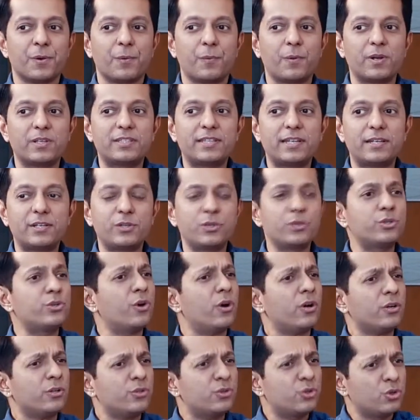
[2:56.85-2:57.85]
was that you
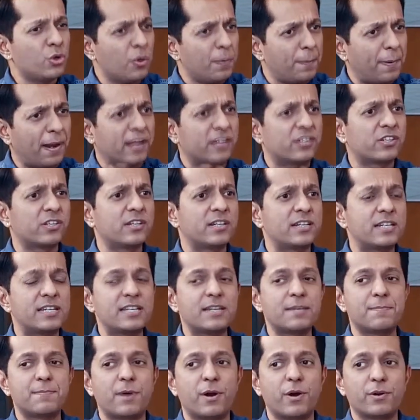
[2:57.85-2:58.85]
talk so
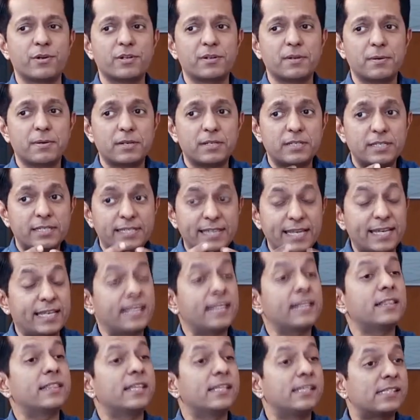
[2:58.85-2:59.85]
passionately about
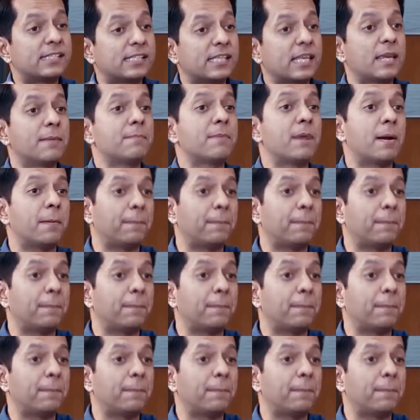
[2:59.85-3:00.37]
taking this cinema